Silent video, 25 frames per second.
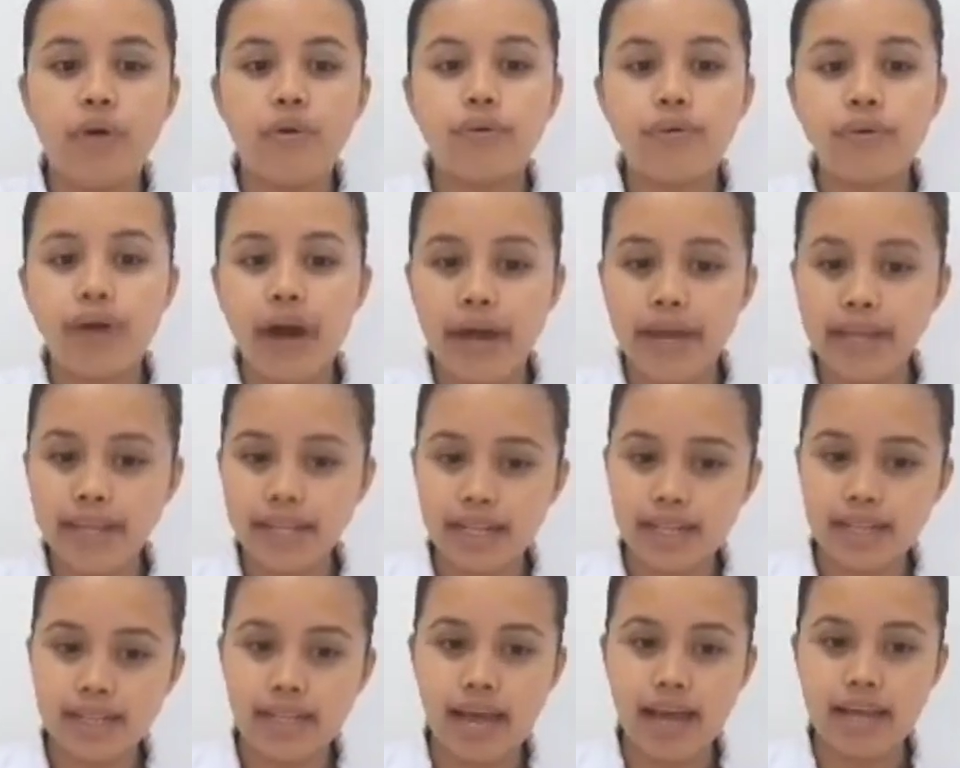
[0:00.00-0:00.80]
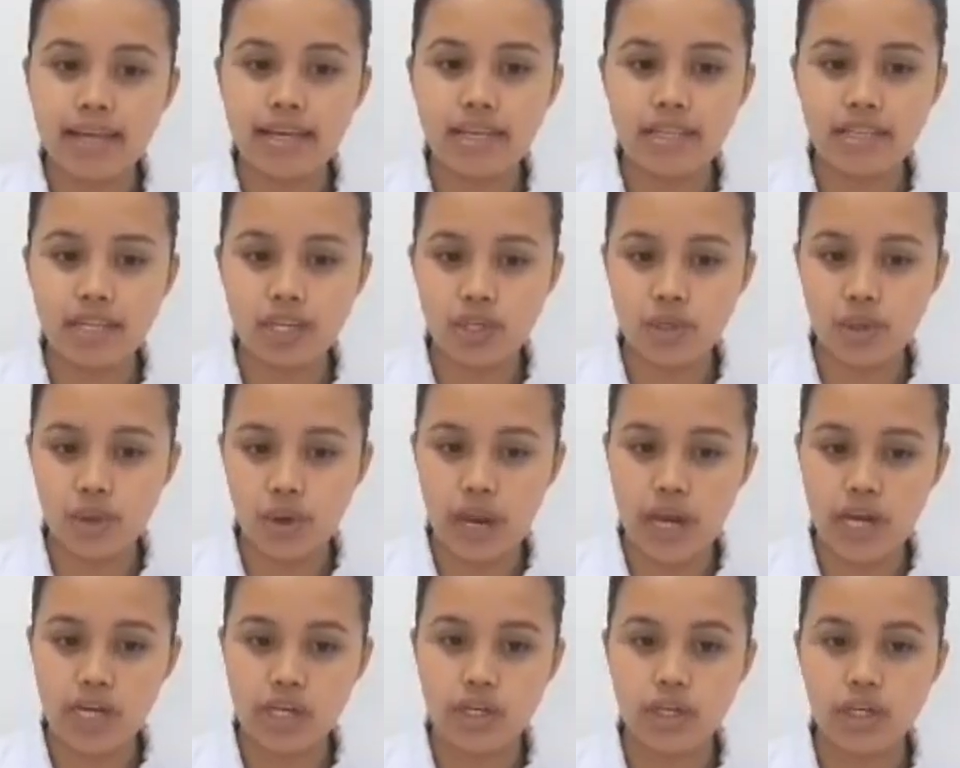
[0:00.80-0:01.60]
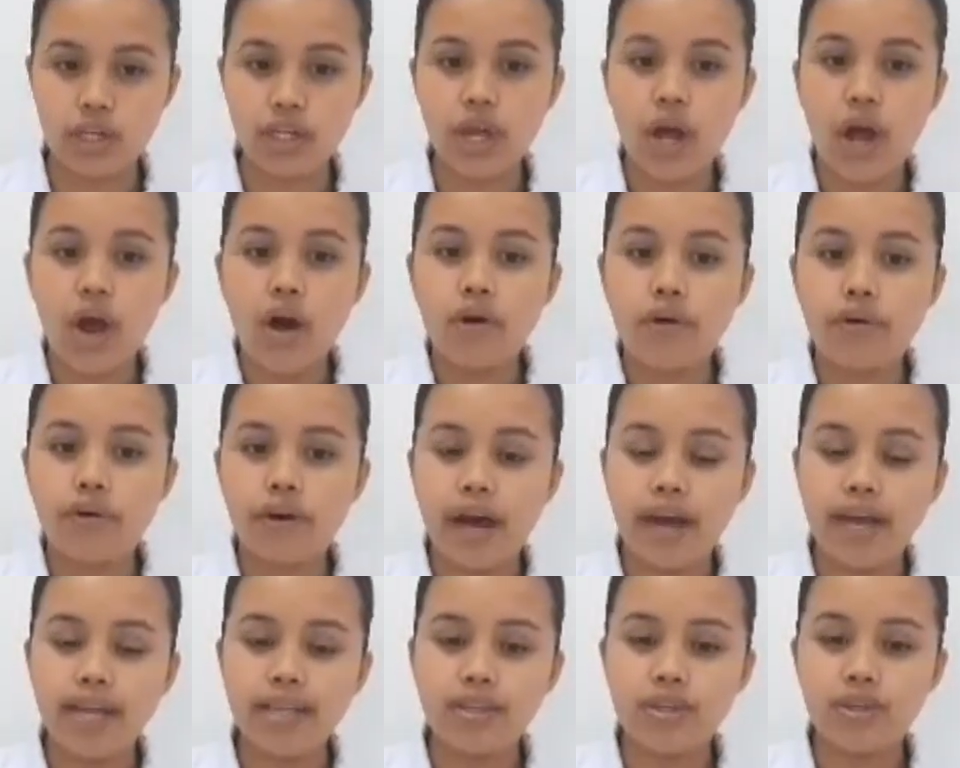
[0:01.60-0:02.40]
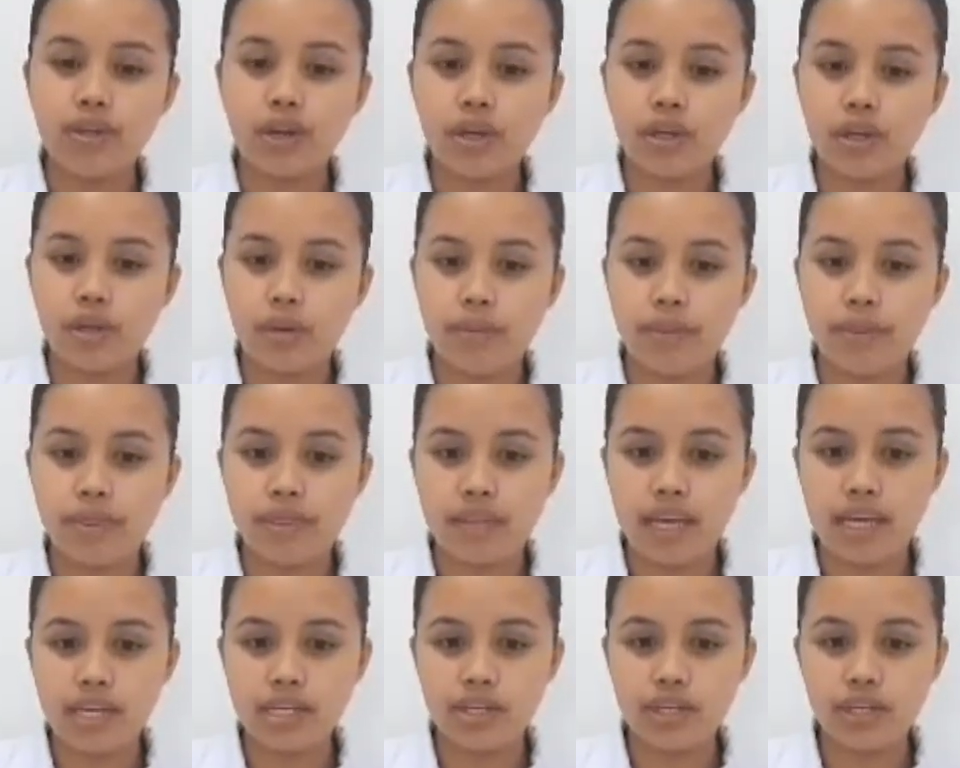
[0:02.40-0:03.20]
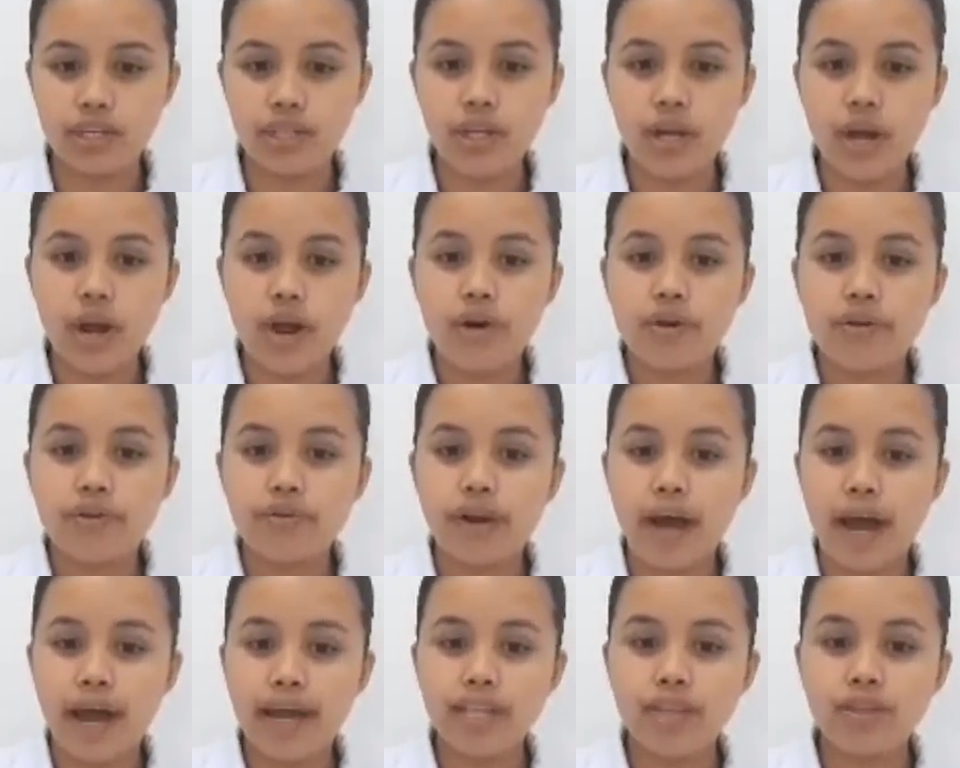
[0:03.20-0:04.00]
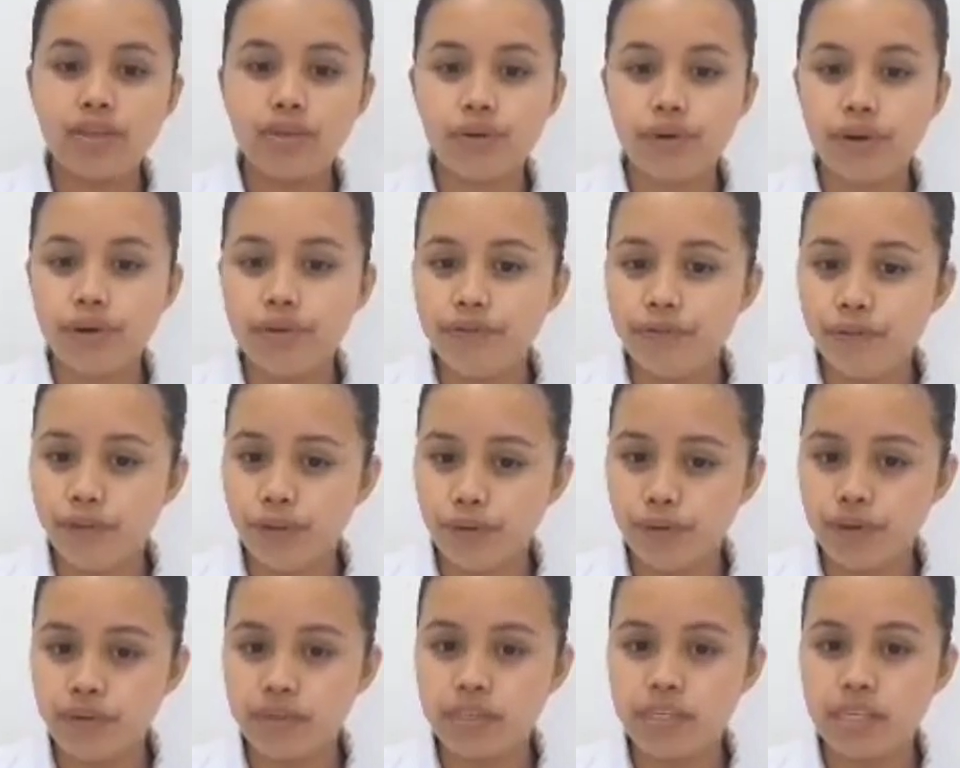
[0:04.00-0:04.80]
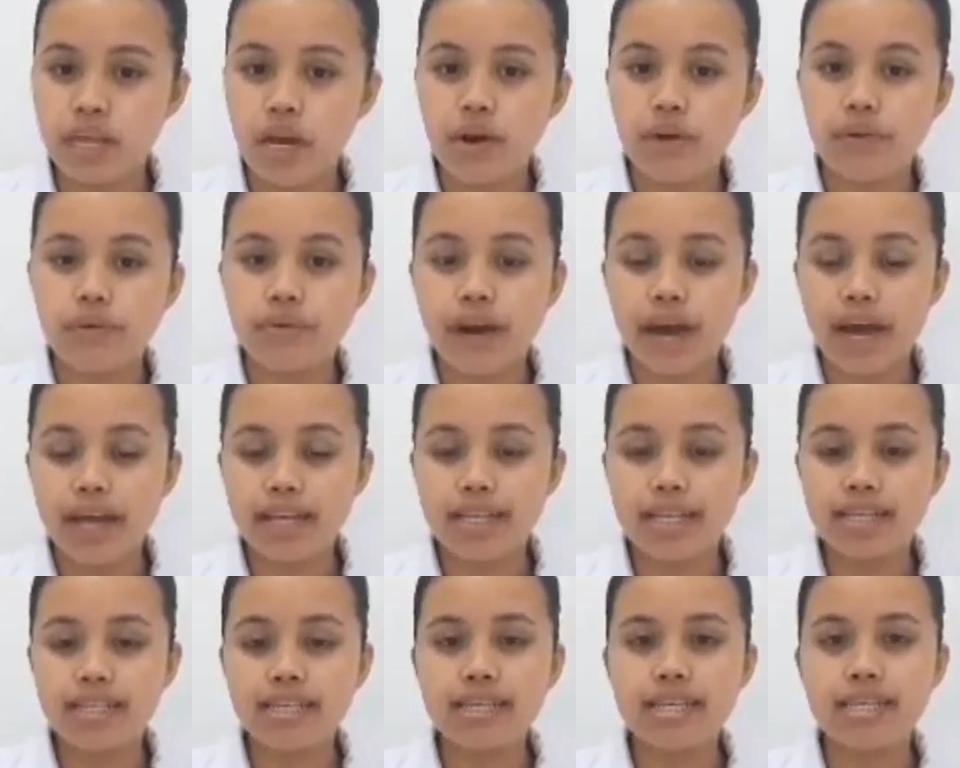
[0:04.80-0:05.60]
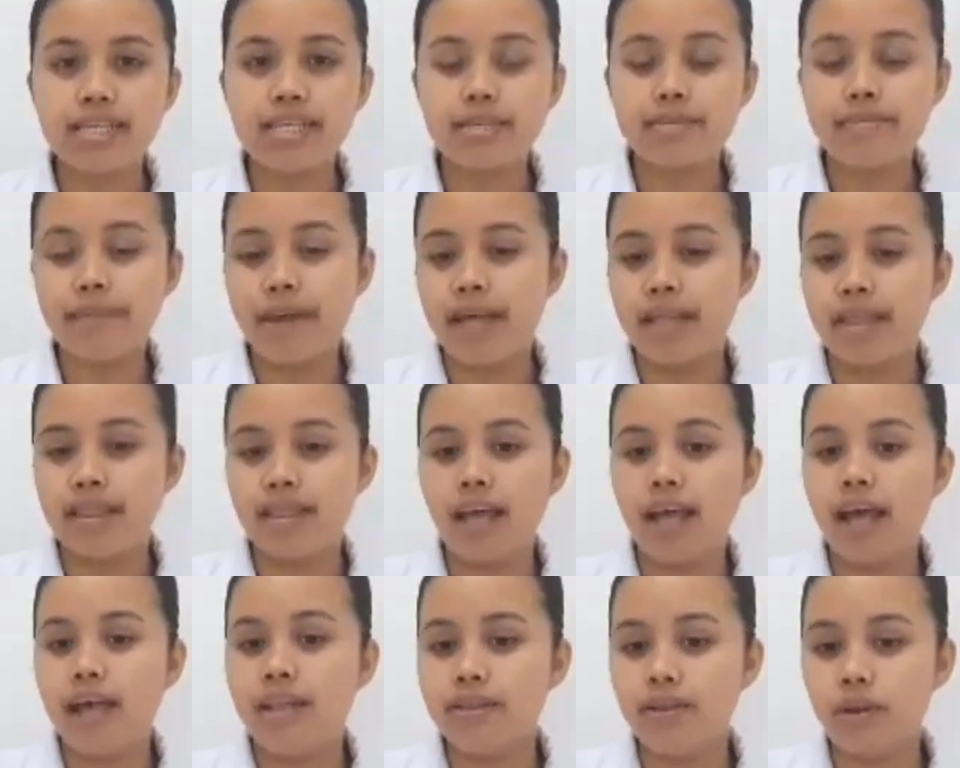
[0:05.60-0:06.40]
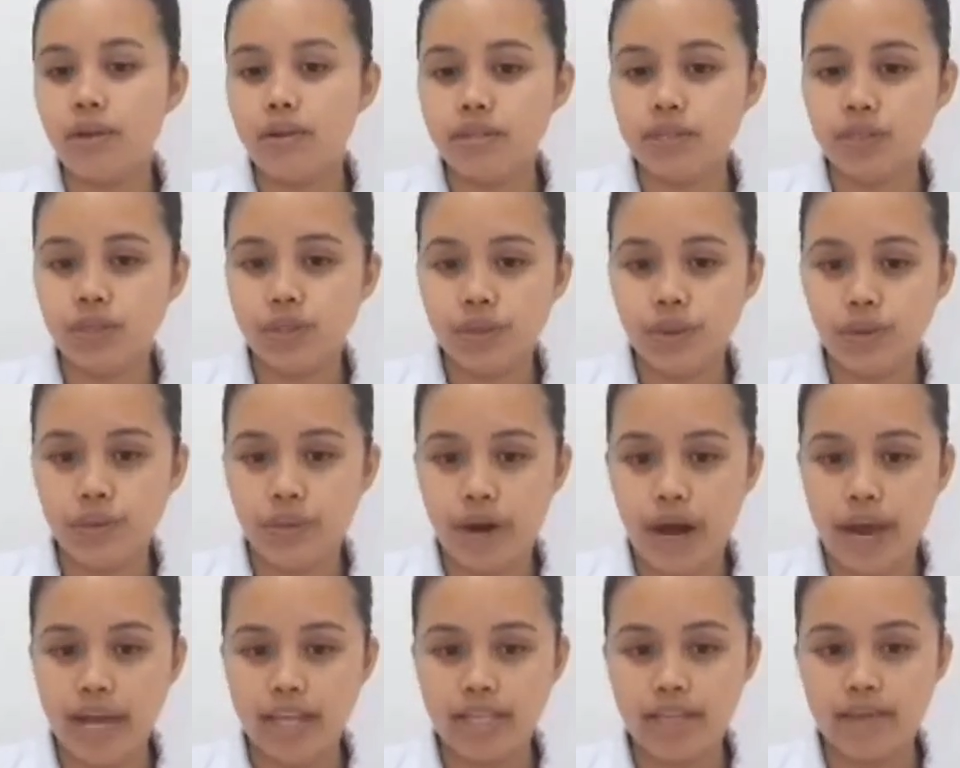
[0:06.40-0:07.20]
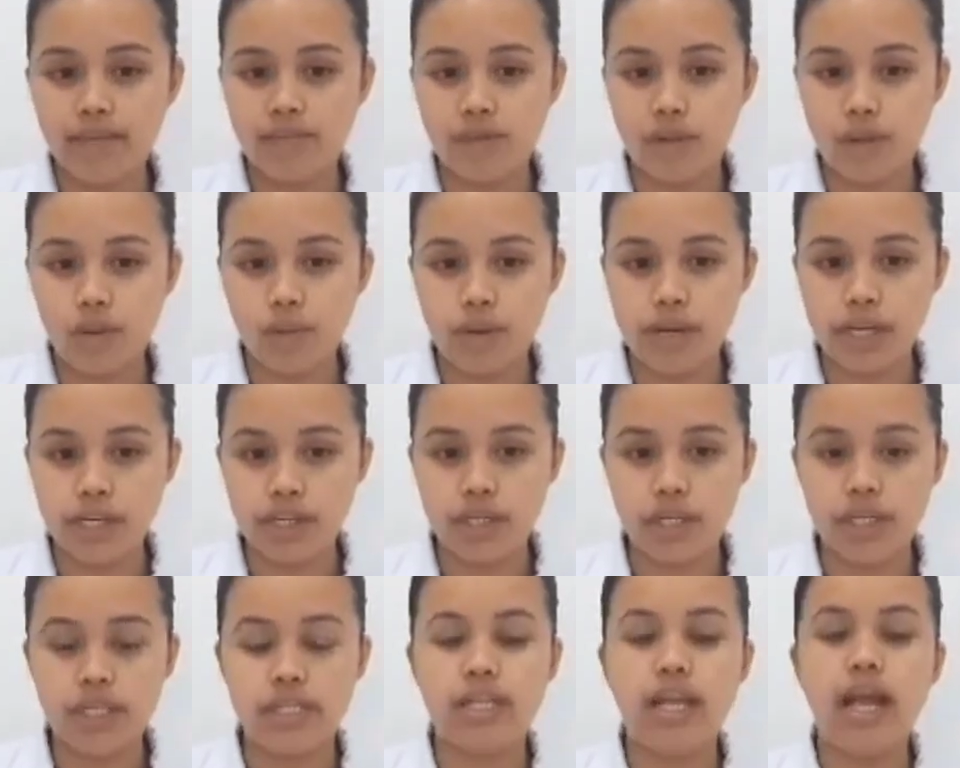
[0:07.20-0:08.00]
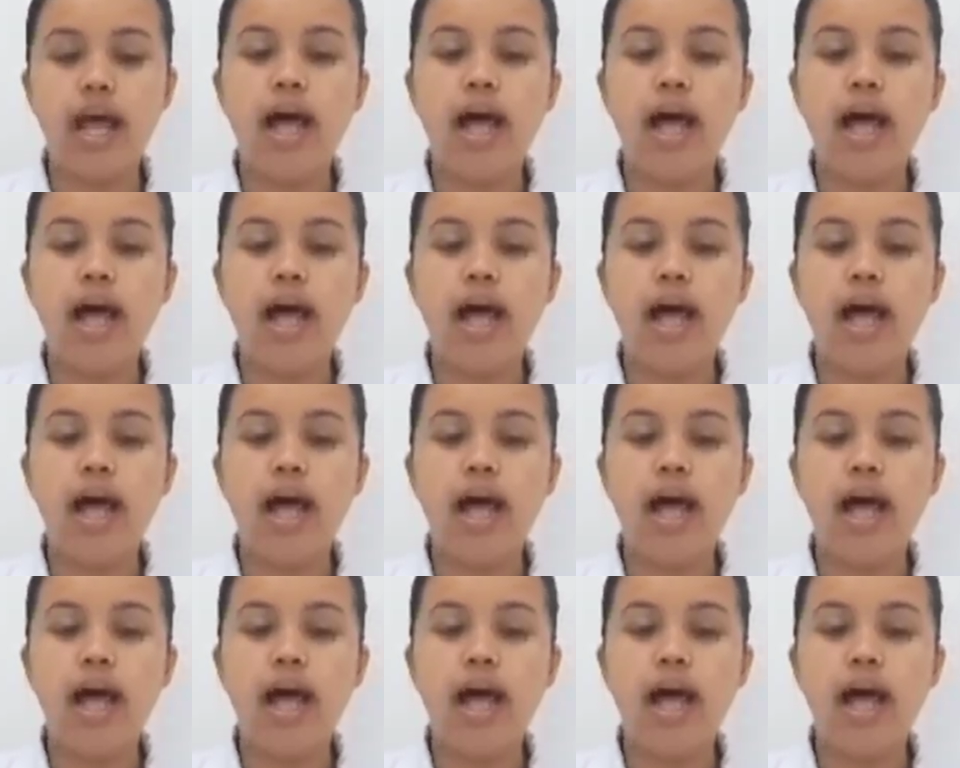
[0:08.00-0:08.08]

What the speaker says: right client education, right documentation, right to refuse, right assessment, and also the right evaluation.